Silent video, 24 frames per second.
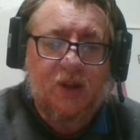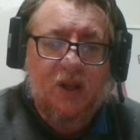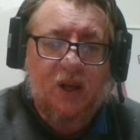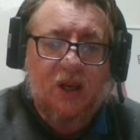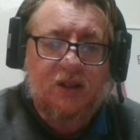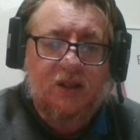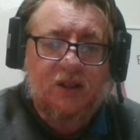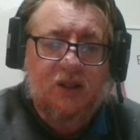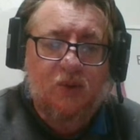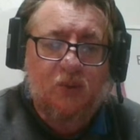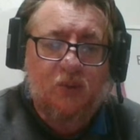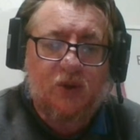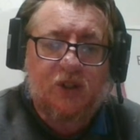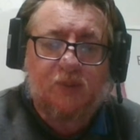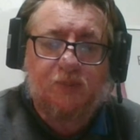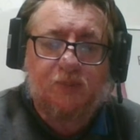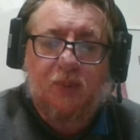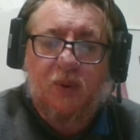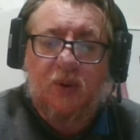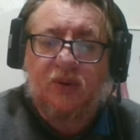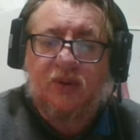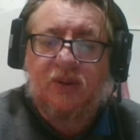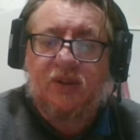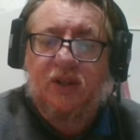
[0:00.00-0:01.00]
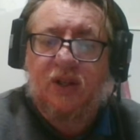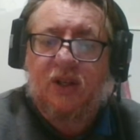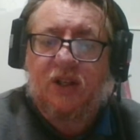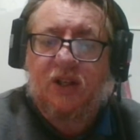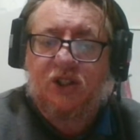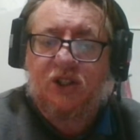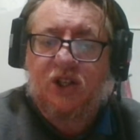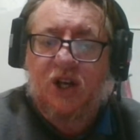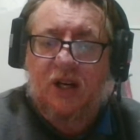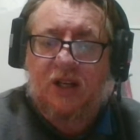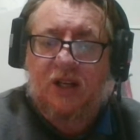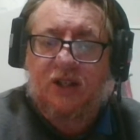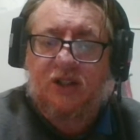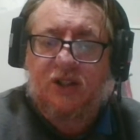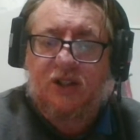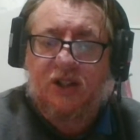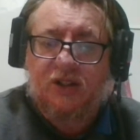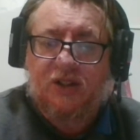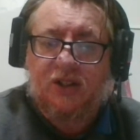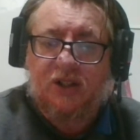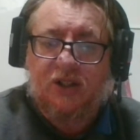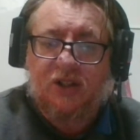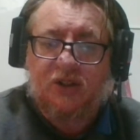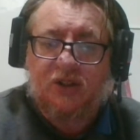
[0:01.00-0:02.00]
it's the response to the
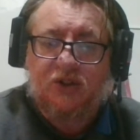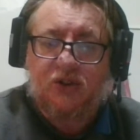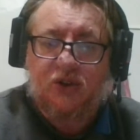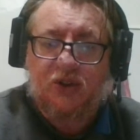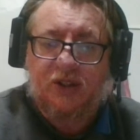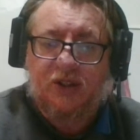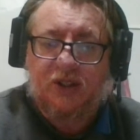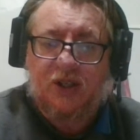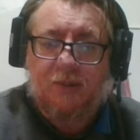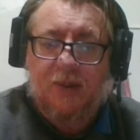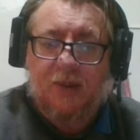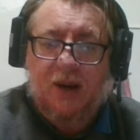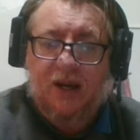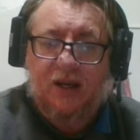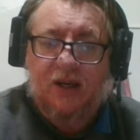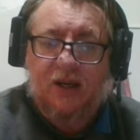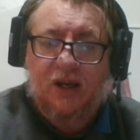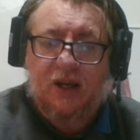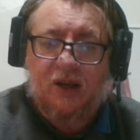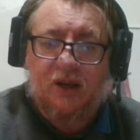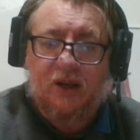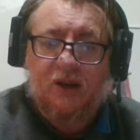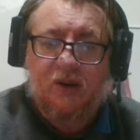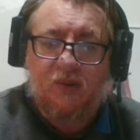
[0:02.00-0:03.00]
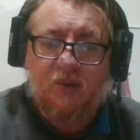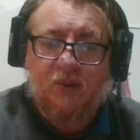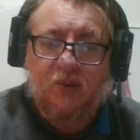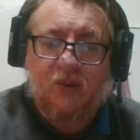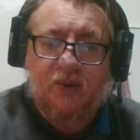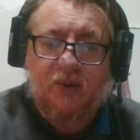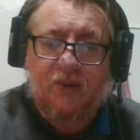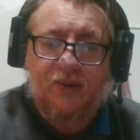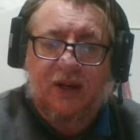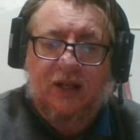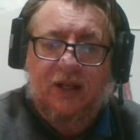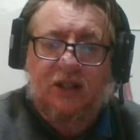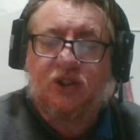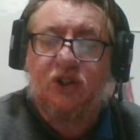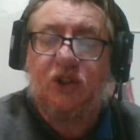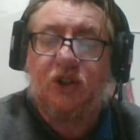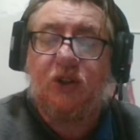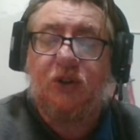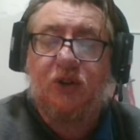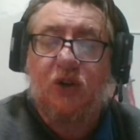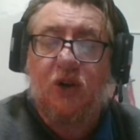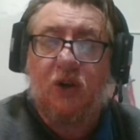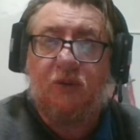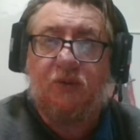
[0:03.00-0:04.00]
challenges and the choice they make. And with each
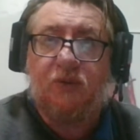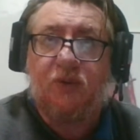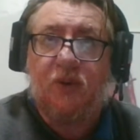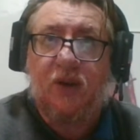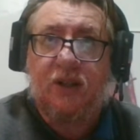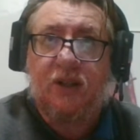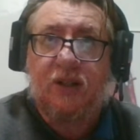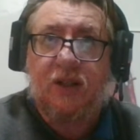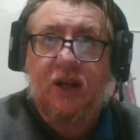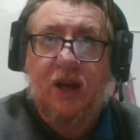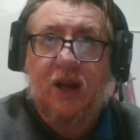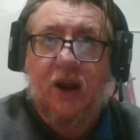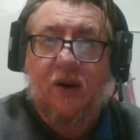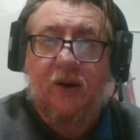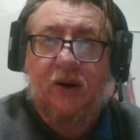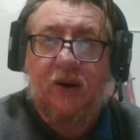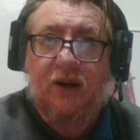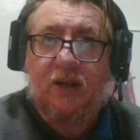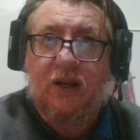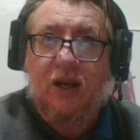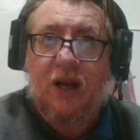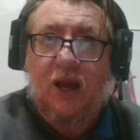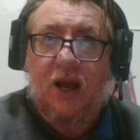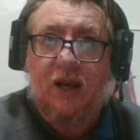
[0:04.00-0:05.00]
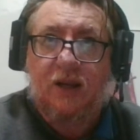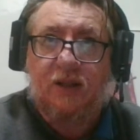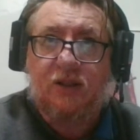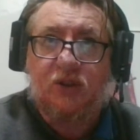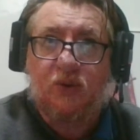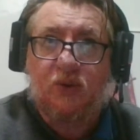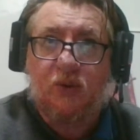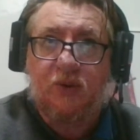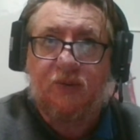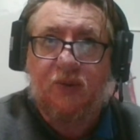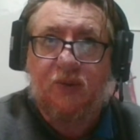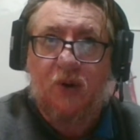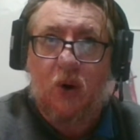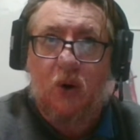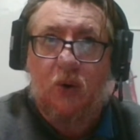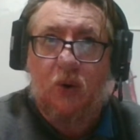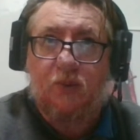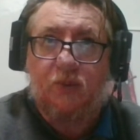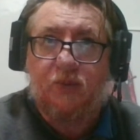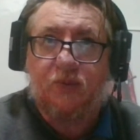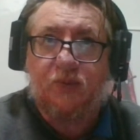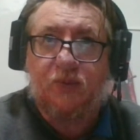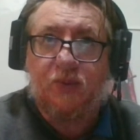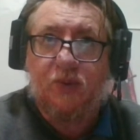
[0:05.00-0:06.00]
new conflict, the character has to
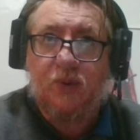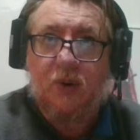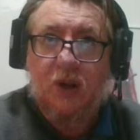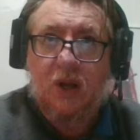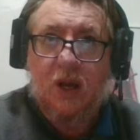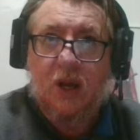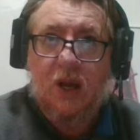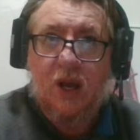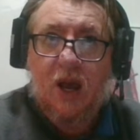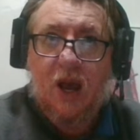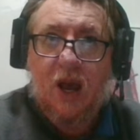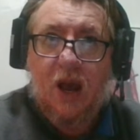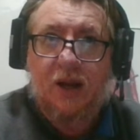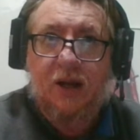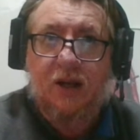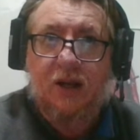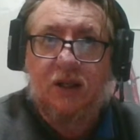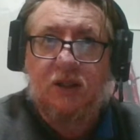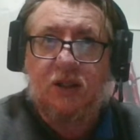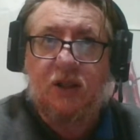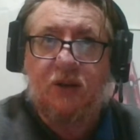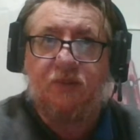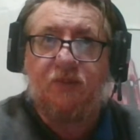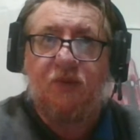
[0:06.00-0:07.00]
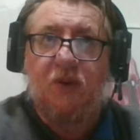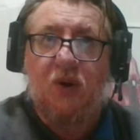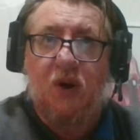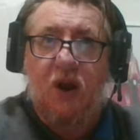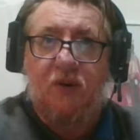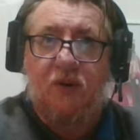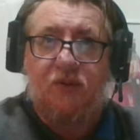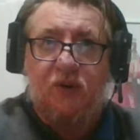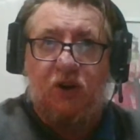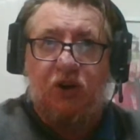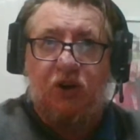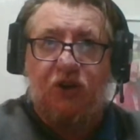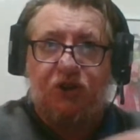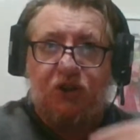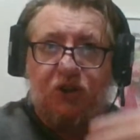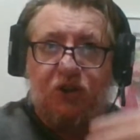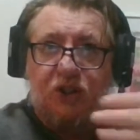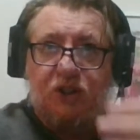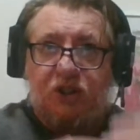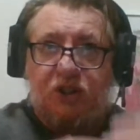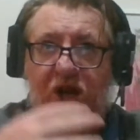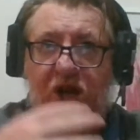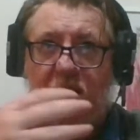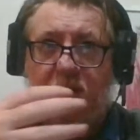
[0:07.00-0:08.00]
evolve. And this
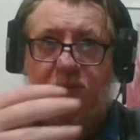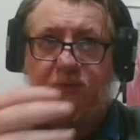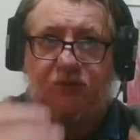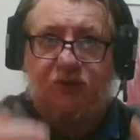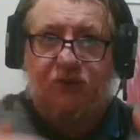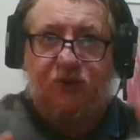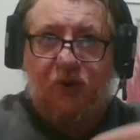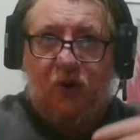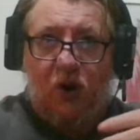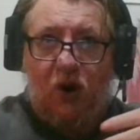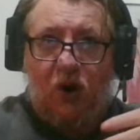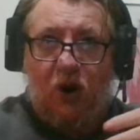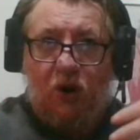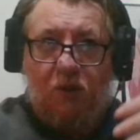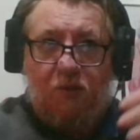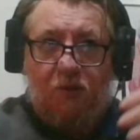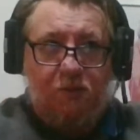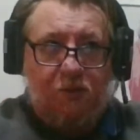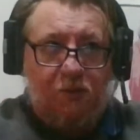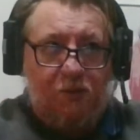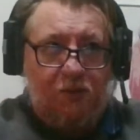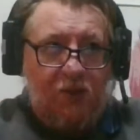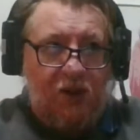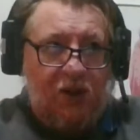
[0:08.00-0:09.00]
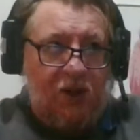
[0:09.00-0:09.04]
evolution comes from